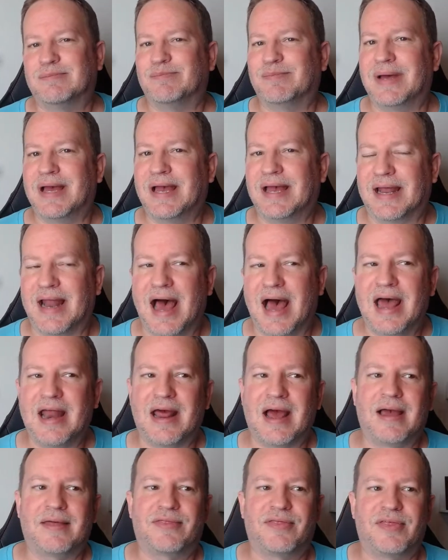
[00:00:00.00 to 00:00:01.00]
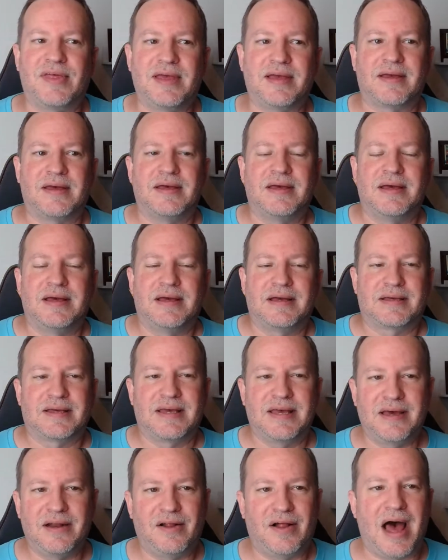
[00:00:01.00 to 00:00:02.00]
Man, I think
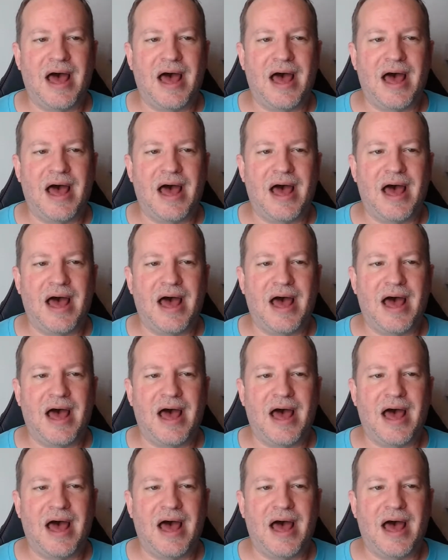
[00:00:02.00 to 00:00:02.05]
Kittle,